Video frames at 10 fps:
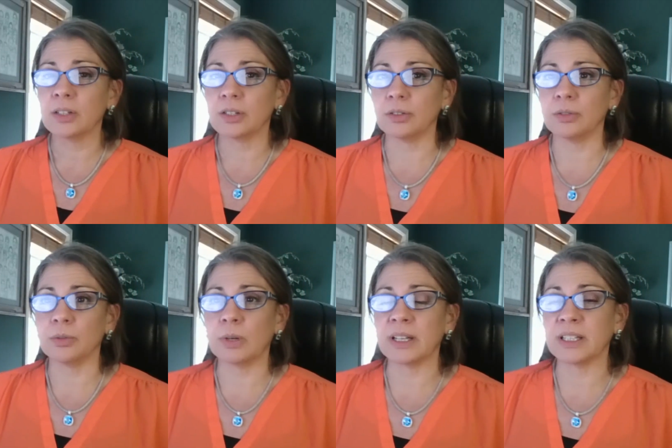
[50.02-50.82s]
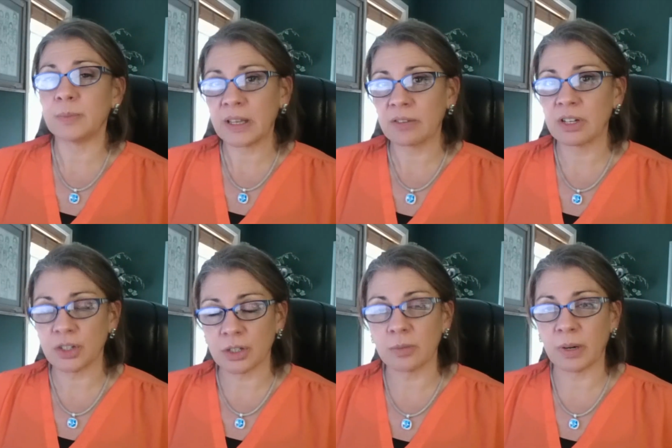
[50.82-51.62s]
to expand
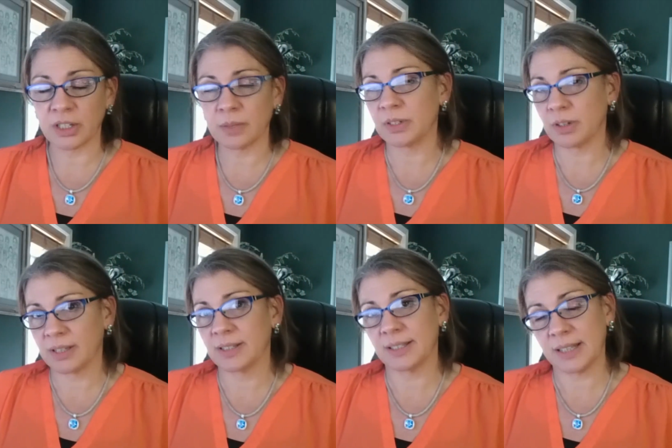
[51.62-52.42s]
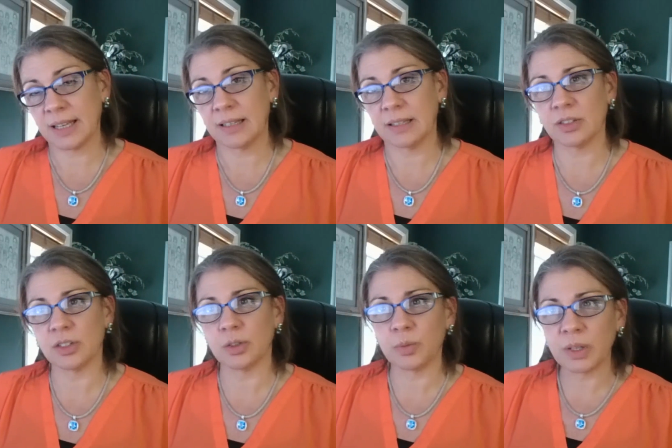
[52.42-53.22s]
registered apprenticeships across the state. And
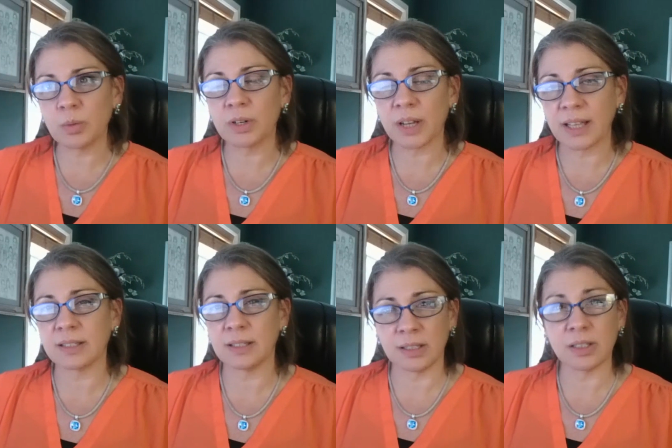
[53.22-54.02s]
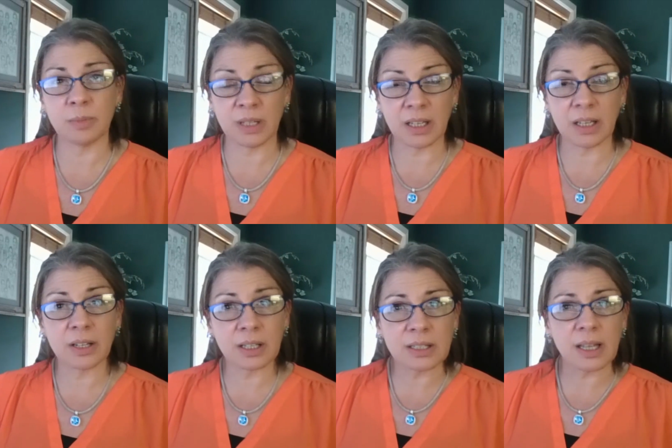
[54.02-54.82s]
so we work as an
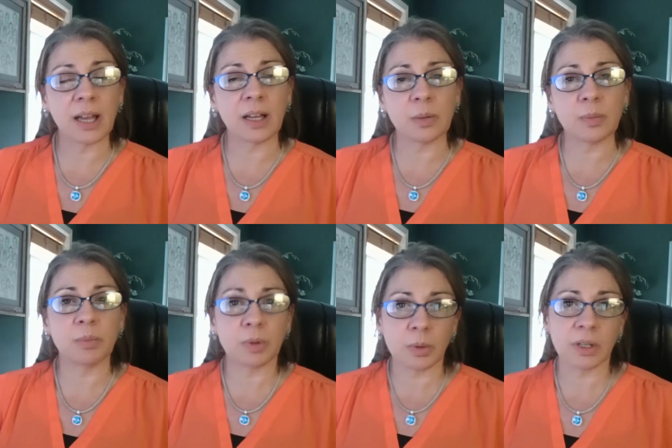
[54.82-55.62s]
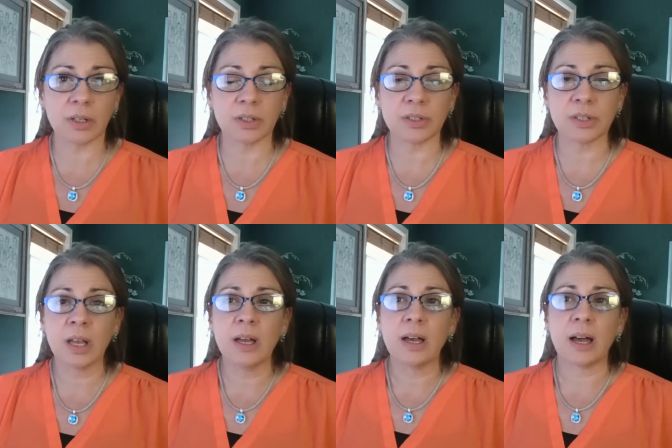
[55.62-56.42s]
intermediary to help employers
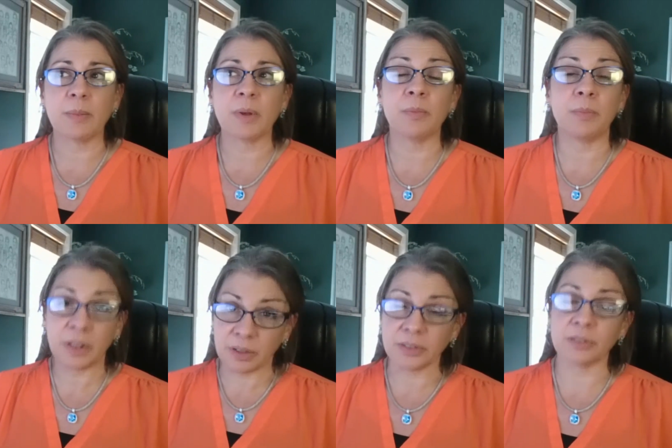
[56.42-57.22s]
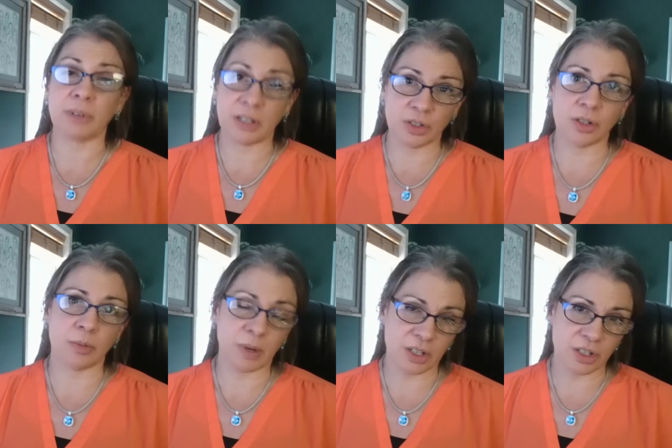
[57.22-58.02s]
build
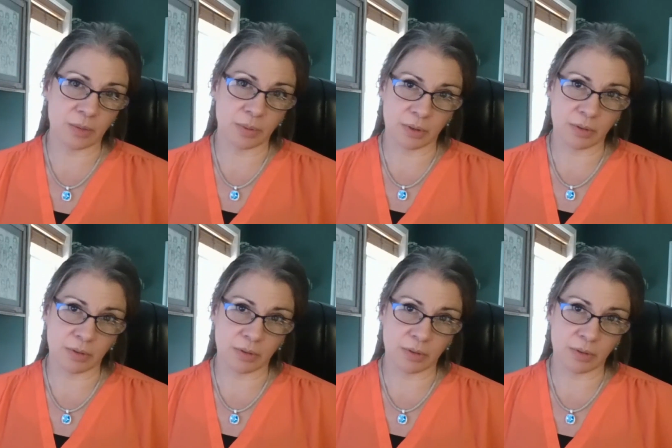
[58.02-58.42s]
registered apprenticeship